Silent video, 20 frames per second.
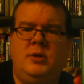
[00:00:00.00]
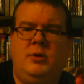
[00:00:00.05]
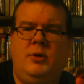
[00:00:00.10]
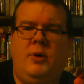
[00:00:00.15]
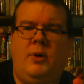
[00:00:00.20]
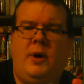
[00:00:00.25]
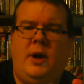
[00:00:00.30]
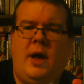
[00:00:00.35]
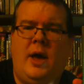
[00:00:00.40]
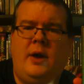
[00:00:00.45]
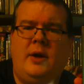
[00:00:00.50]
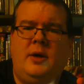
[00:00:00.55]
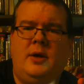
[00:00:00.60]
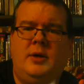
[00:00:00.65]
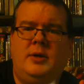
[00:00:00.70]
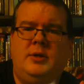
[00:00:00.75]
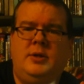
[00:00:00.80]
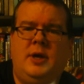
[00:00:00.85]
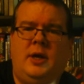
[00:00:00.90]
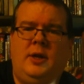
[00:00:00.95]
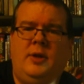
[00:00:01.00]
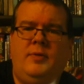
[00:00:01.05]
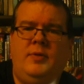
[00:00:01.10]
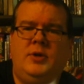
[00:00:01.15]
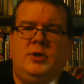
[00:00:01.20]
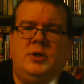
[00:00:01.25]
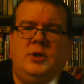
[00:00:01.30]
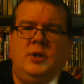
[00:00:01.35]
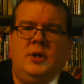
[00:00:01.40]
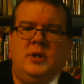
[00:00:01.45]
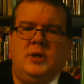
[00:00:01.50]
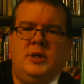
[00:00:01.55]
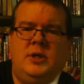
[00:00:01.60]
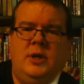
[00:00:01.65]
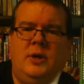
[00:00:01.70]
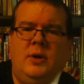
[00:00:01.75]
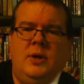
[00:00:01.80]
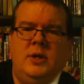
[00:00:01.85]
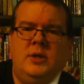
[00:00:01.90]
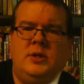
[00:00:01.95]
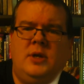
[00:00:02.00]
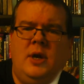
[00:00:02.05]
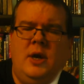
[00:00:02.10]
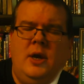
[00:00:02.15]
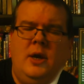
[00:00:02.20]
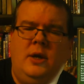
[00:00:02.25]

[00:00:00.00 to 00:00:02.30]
Granada television series.